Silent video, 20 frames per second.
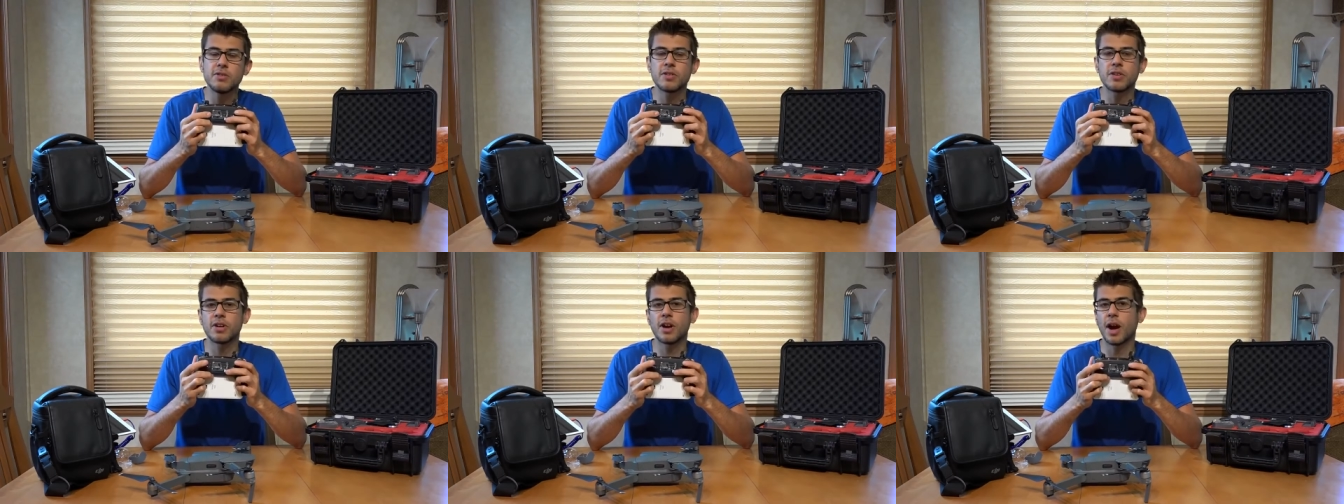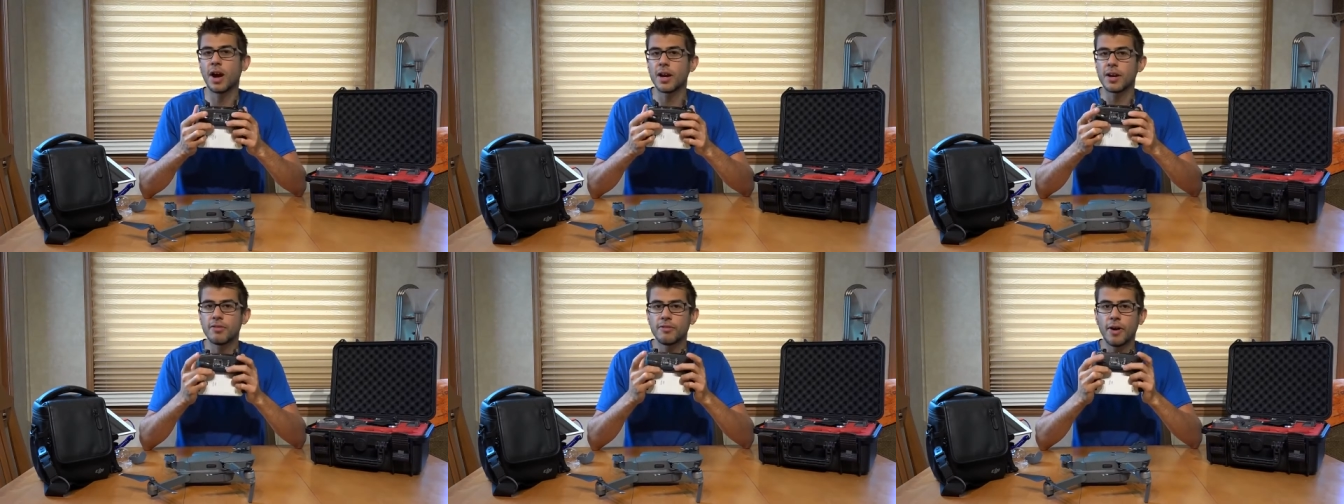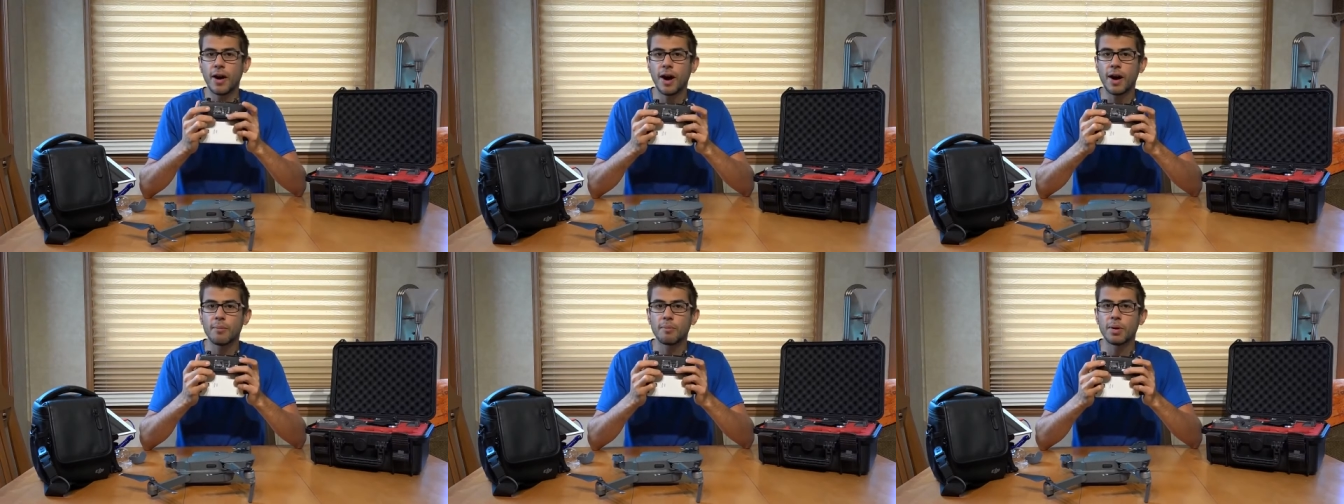They're kind of
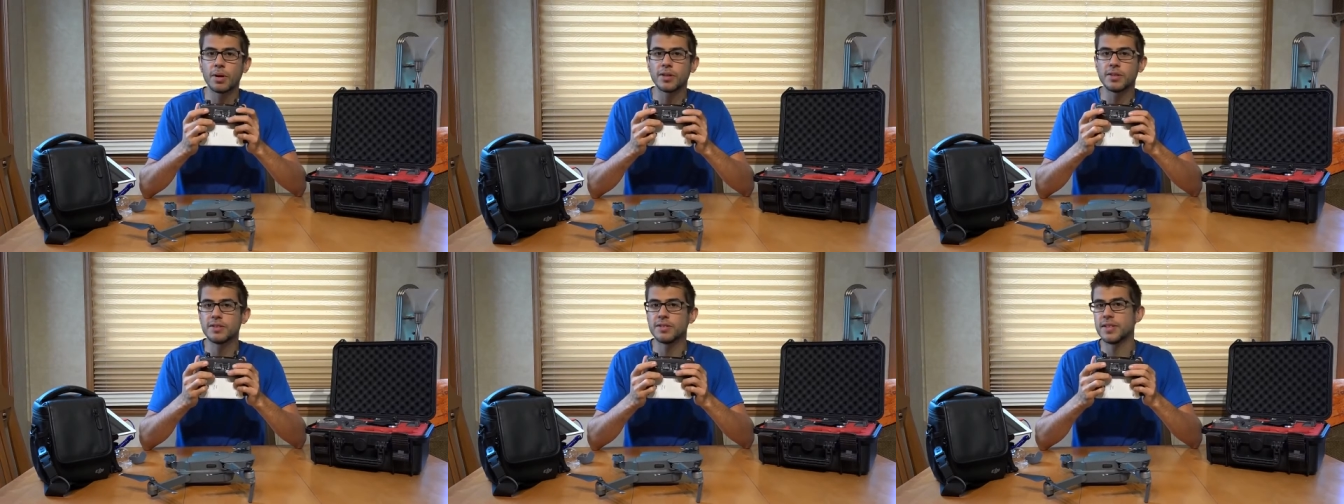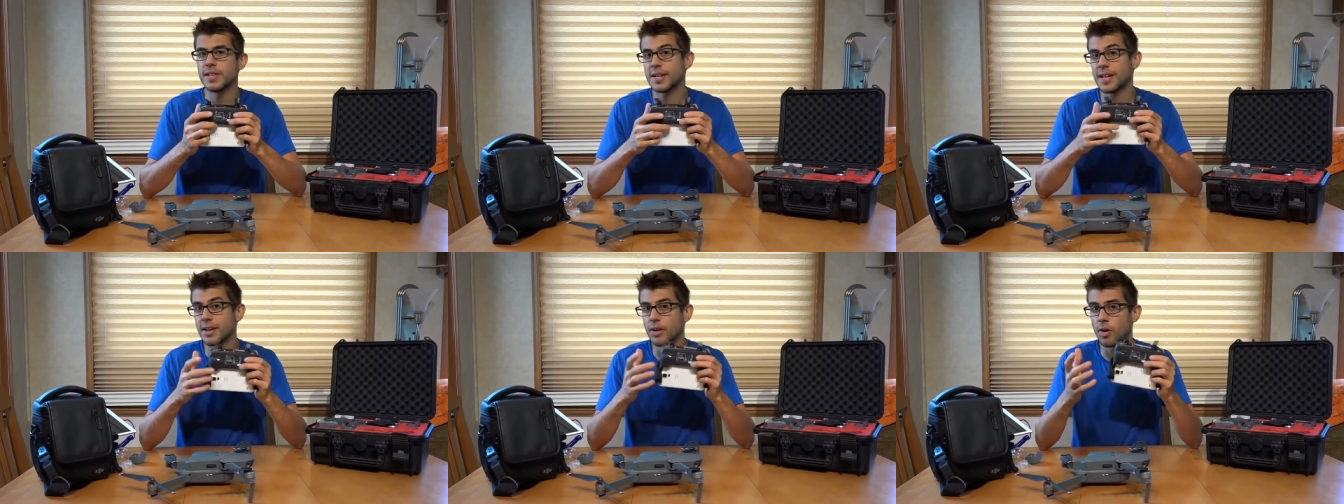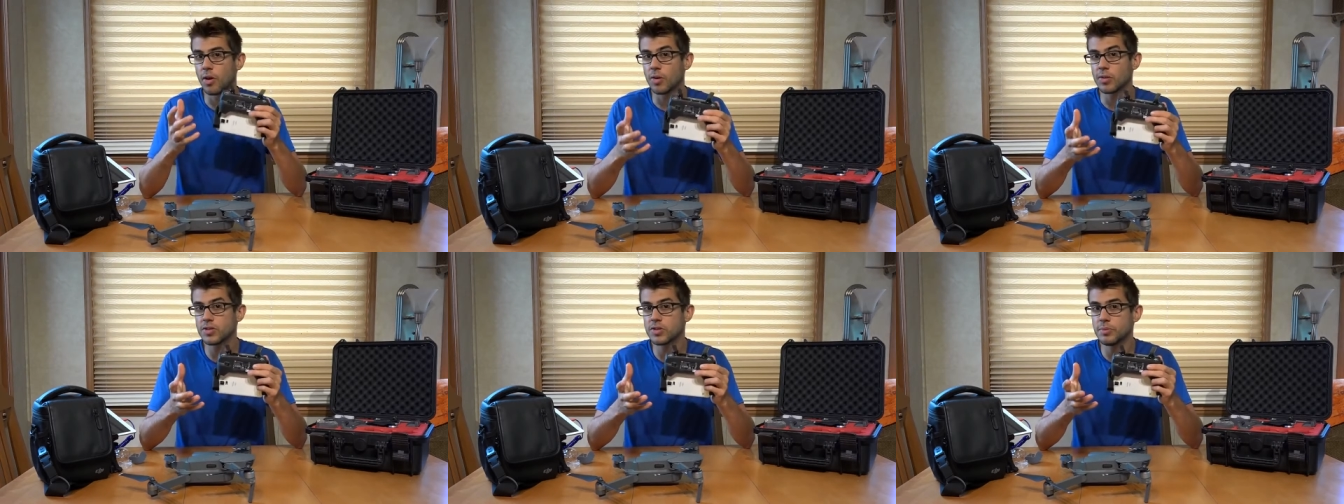hot buttons that can
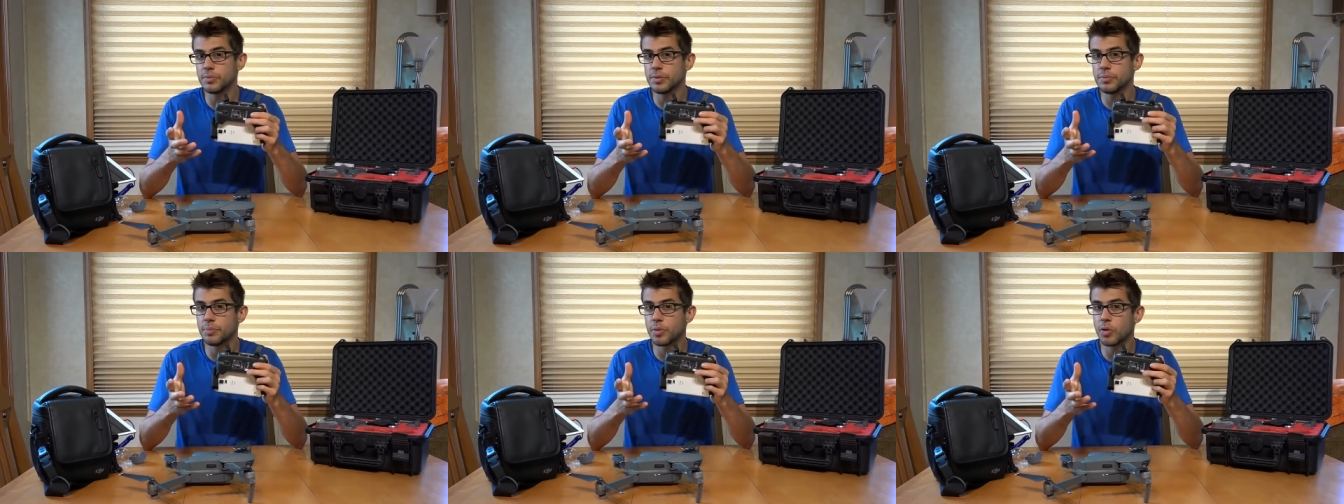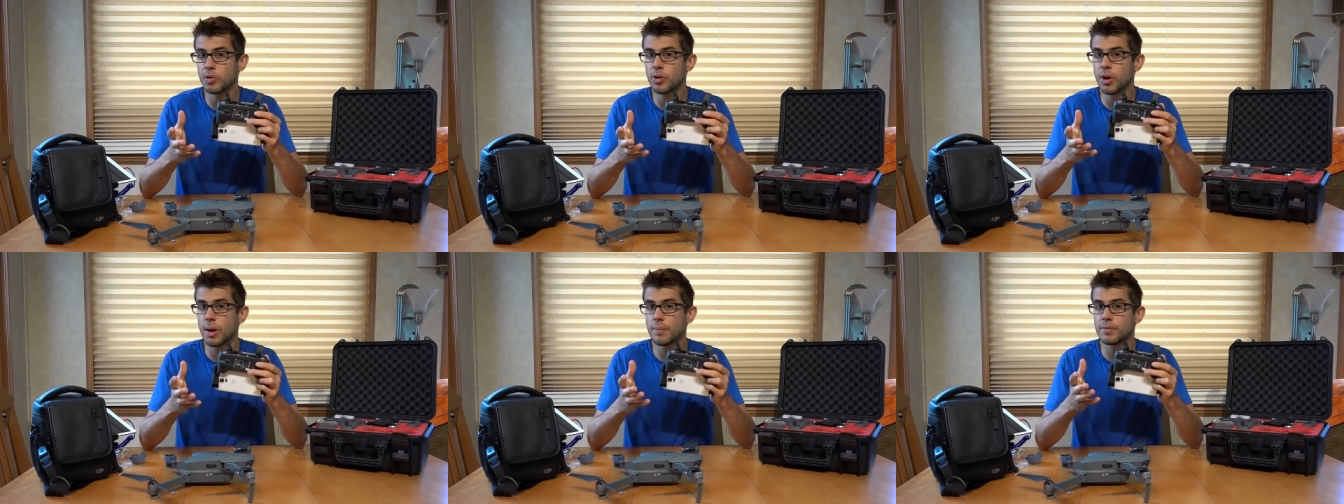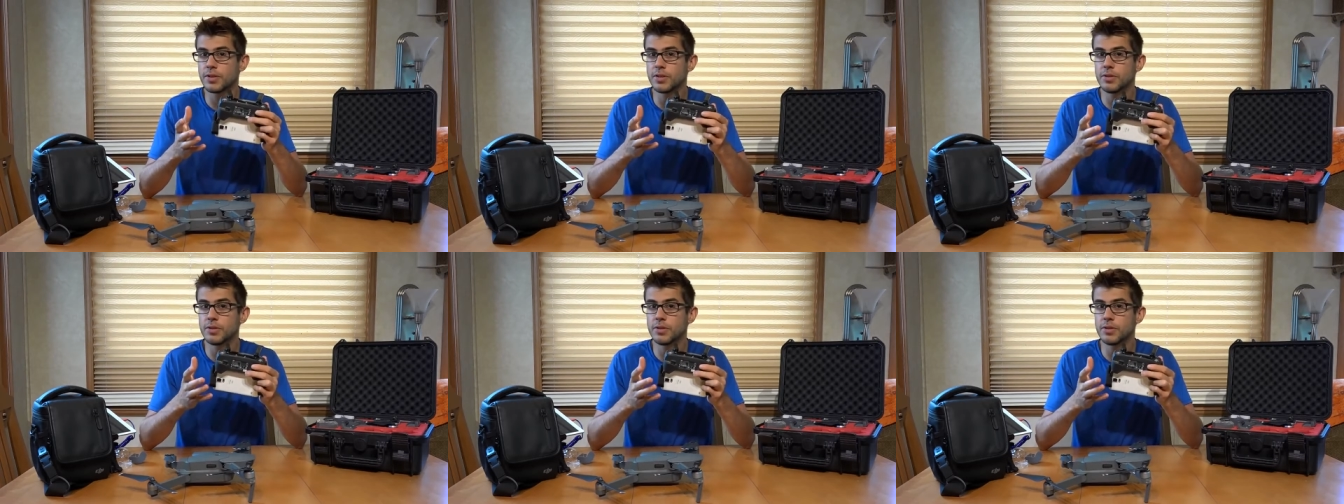also be programmed